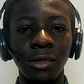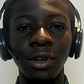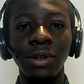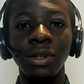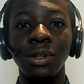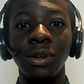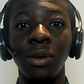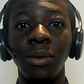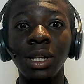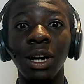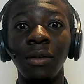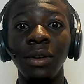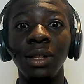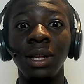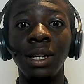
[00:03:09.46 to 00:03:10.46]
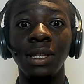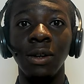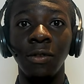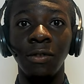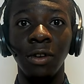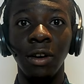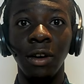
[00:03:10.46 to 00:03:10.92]
So what have we learned so
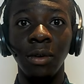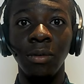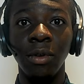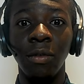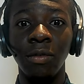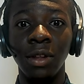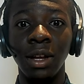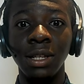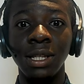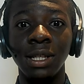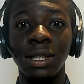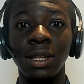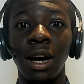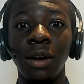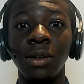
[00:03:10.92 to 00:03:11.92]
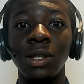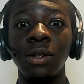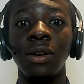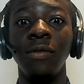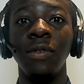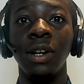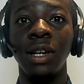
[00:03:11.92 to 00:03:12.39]
far? We've learned how to
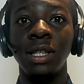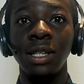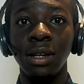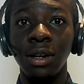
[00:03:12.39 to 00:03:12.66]
convert